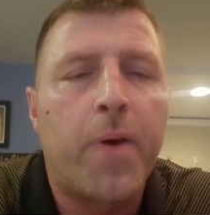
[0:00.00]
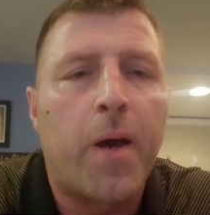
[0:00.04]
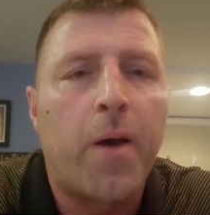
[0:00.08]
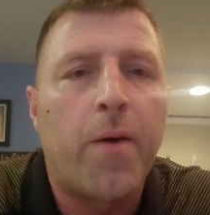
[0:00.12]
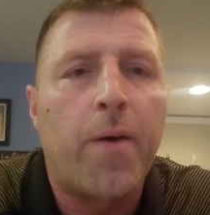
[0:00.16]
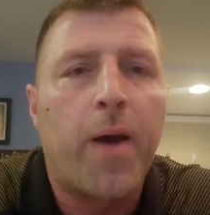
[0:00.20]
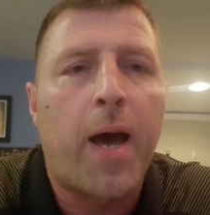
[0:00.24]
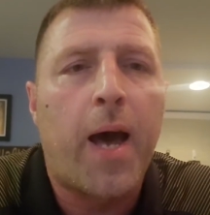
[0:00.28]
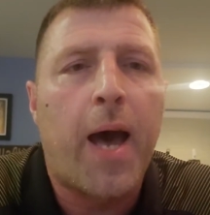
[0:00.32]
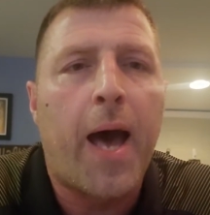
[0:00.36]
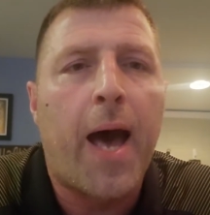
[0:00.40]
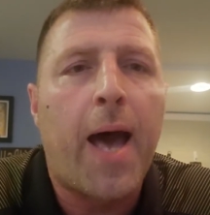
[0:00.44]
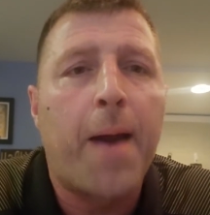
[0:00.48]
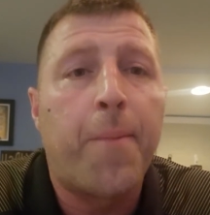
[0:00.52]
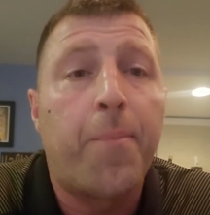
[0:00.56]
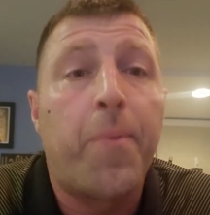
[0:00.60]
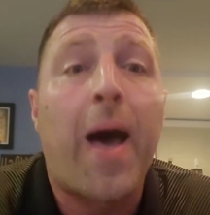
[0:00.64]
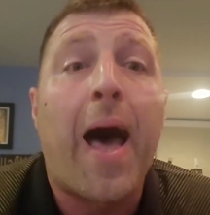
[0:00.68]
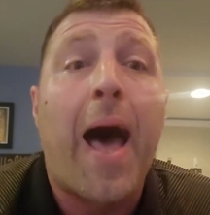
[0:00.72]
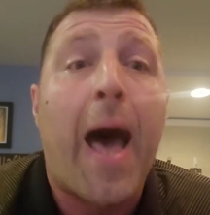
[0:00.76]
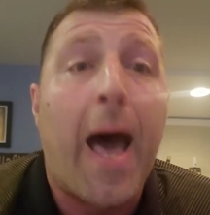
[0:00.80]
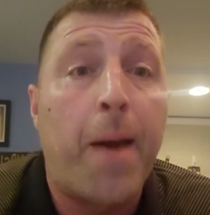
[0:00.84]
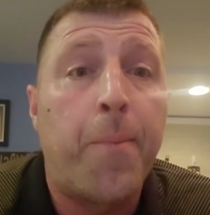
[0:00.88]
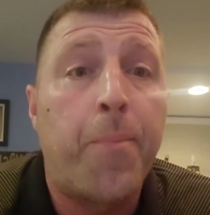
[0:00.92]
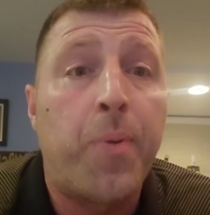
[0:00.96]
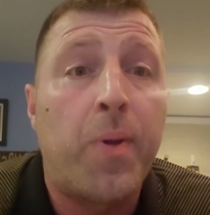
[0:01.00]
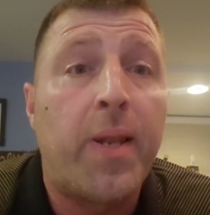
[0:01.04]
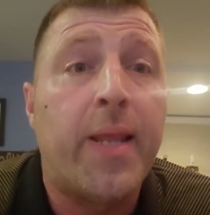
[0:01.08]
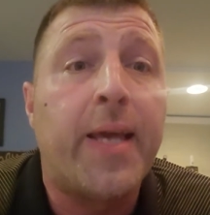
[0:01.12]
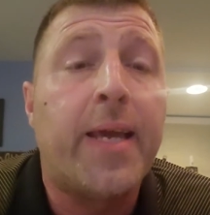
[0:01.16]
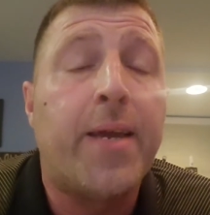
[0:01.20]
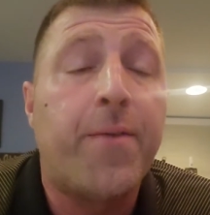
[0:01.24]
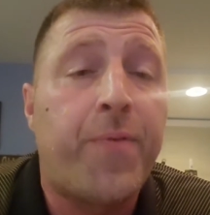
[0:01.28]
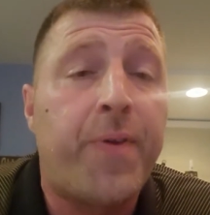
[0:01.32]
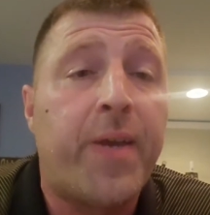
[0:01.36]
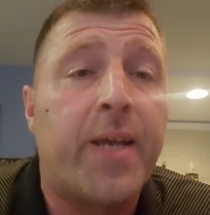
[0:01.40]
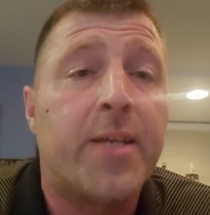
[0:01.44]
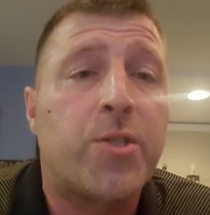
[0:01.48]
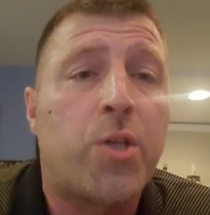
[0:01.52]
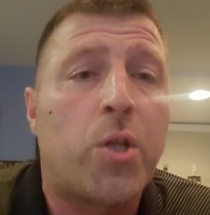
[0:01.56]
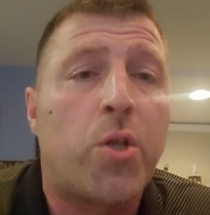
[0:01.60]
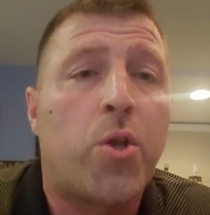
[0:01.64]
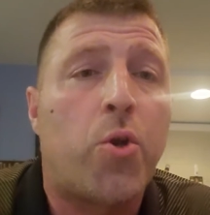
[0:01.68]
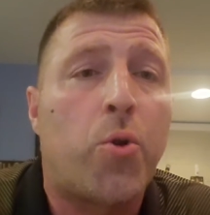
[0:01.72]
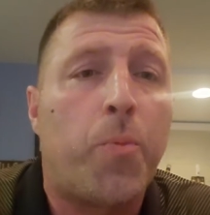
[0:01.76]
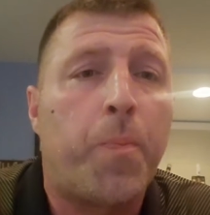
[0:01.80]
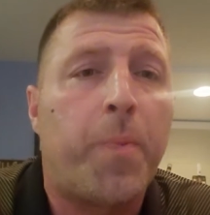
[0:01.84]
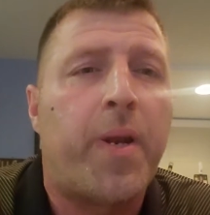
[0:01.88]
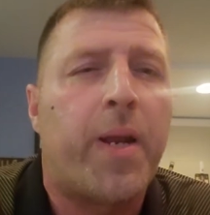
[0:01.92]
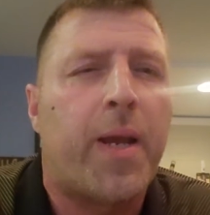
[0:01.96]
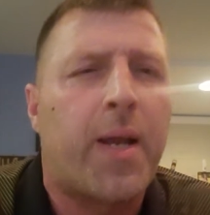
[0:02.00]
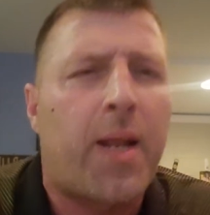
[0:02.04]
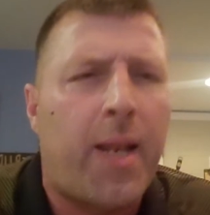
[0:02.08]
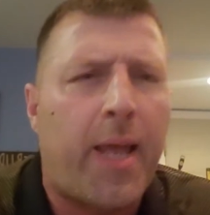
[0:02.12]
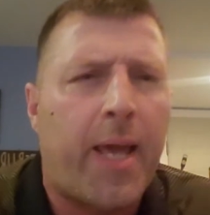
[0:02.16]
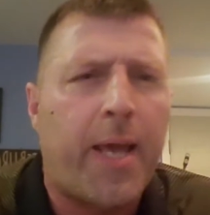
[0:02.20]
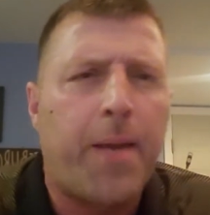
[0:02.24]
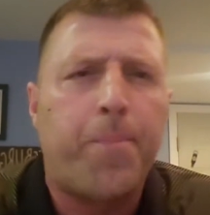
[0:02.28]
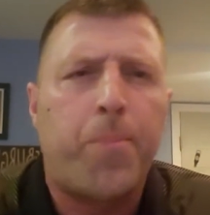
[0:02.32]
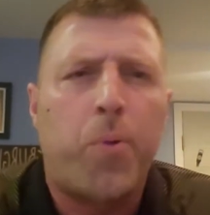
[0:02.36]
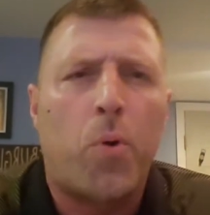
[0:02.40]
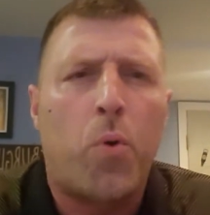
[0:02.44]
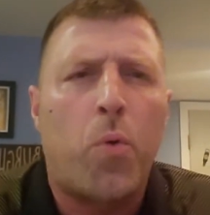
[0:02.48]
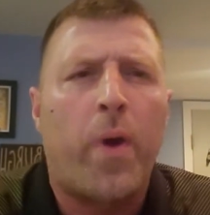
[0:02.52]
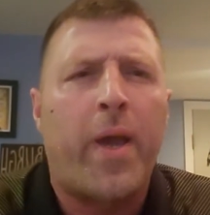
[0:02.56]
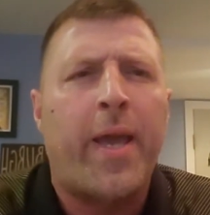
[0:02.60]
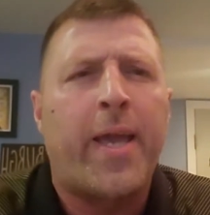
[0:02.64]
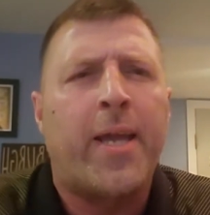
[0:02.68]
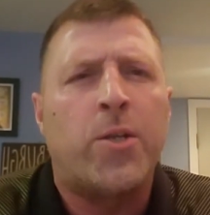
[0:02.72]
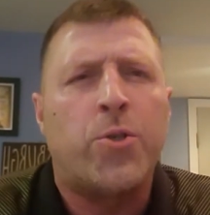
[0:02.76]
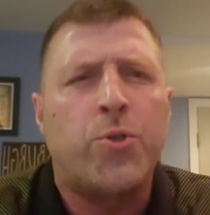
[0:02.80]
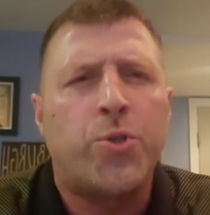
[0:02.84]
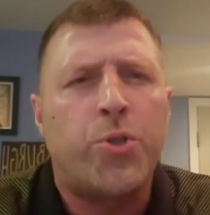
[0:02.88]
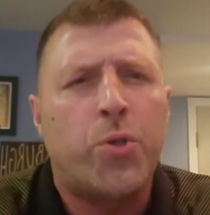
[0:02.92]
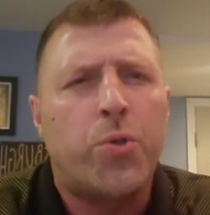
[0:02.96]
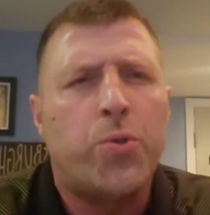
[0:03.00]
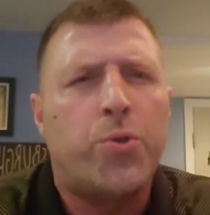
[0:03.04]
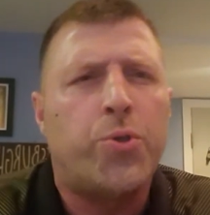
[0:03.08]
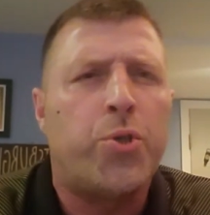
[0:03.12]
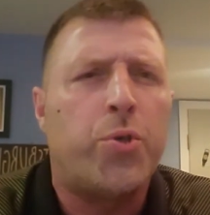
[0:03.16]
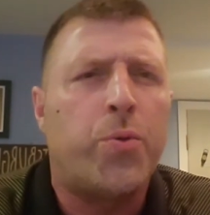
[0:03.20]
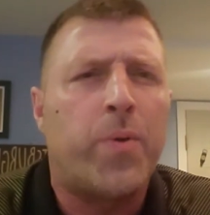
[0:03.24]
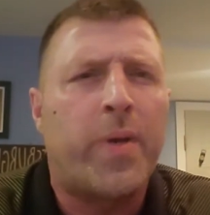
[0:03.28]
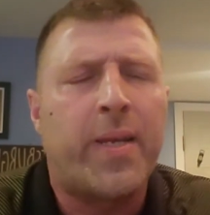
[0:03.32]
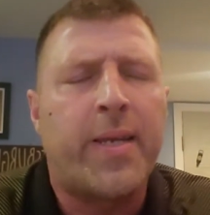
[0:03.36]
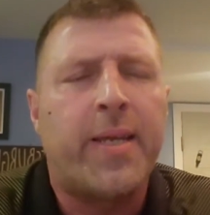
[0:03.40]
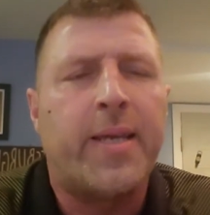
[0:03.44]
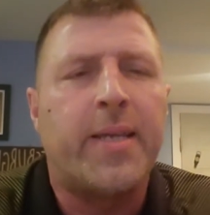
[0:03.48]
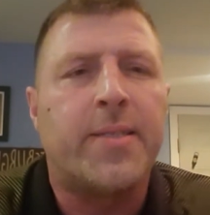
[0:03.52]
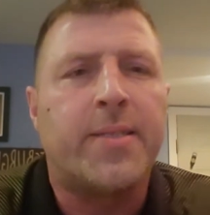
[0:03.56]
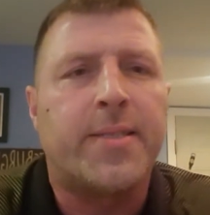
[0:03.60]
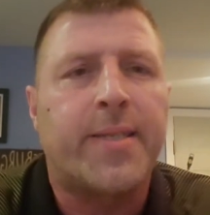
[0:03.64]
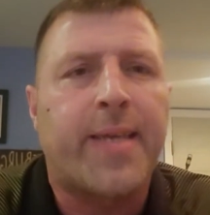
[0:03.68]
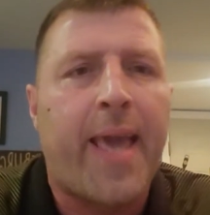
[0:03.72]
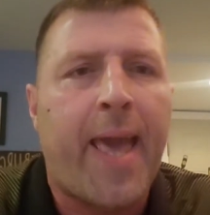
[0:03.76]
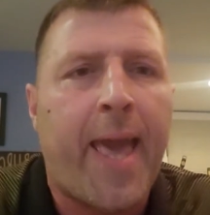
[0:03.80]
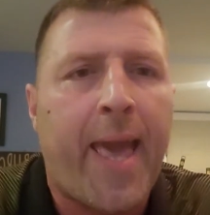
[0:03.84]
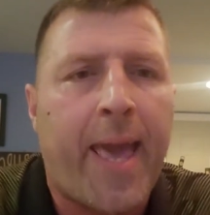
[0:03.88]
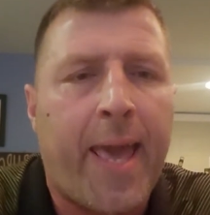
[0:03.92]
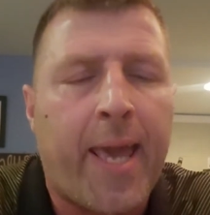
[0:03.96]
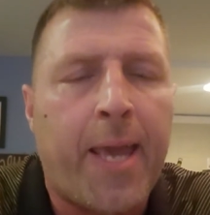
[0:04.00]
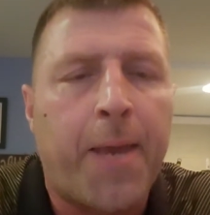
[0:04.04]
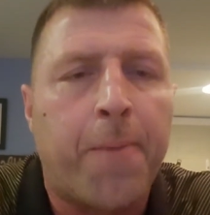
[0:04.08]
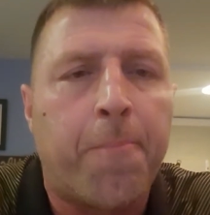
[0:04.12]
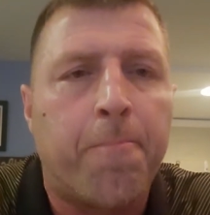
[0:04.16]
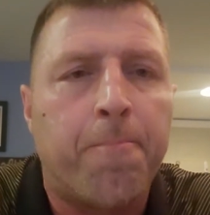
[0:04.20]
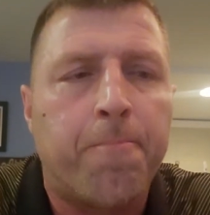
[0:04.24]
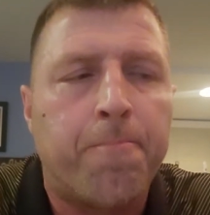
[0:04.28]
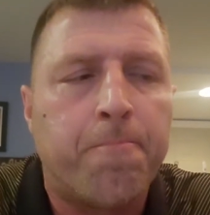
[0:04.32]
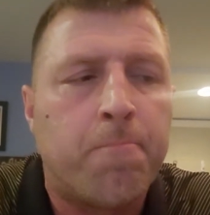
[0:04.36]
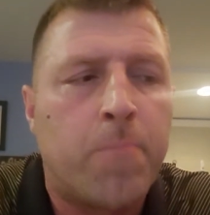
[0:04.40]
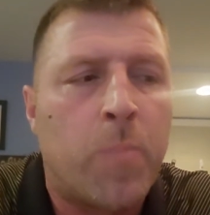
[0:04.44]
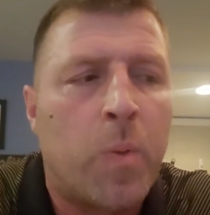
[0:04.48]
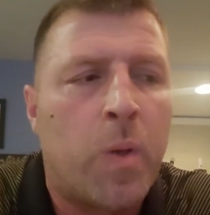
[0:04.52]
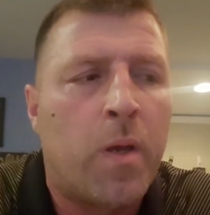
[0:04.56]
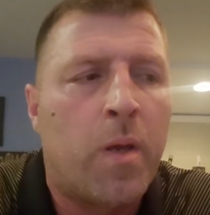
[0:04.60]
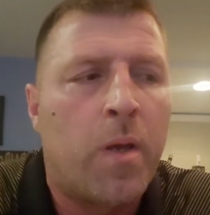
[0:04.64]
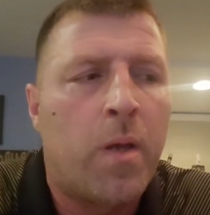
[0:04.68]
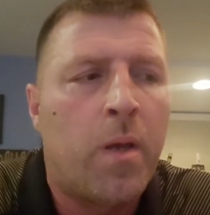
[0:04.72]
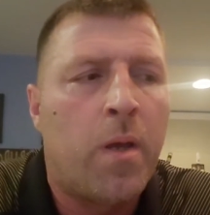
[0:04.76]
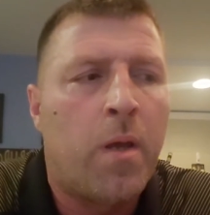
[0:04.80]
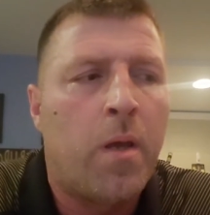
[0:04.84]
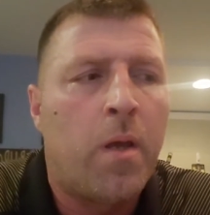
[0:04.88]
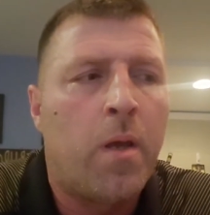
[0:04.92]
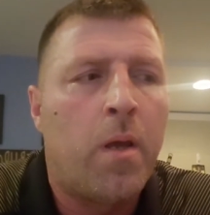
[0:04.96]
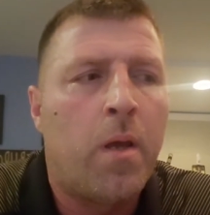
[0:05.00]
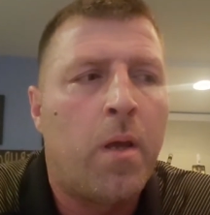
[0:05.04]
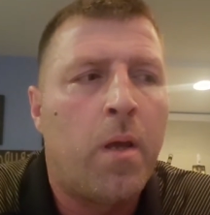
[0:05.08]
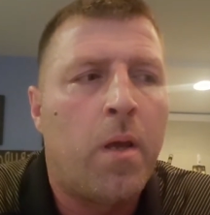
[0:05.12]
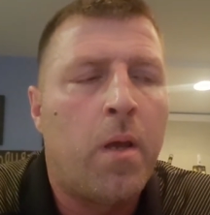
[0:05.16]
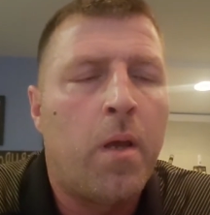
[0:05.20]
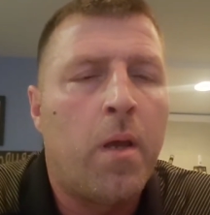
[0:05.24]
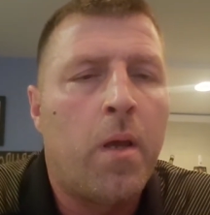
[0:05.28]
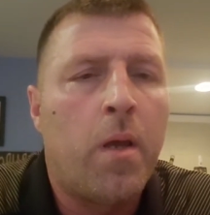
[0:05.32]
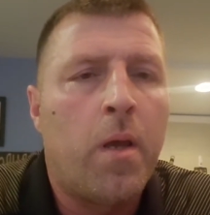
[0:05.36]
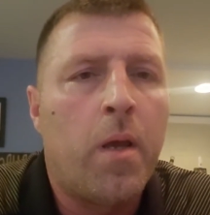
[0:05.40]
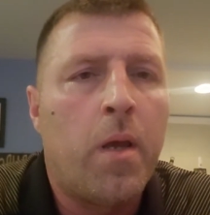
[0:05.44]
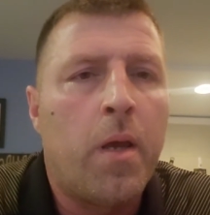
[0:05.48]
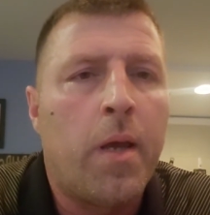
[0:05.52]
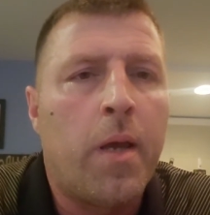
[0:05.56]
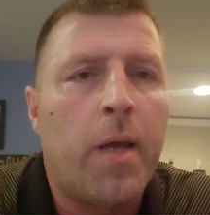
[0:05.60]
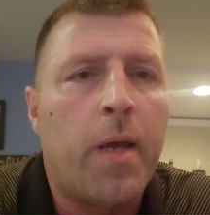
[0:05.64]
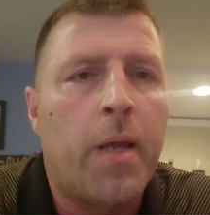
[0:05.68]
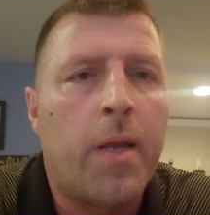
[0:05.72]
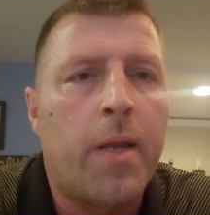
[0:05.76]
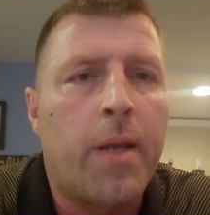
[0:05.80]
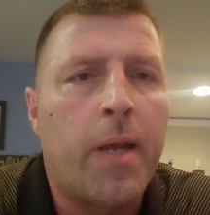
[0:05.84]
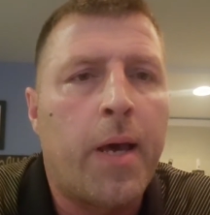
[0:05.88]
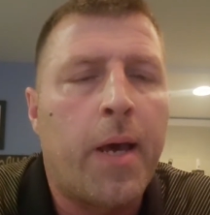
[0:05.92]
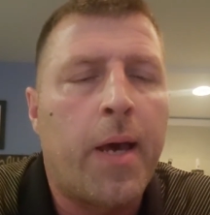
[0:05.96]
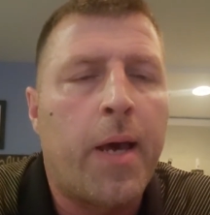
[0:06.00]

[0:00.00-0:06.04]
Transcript: I believe he has a little bit of Claypool and Juju in his game. And,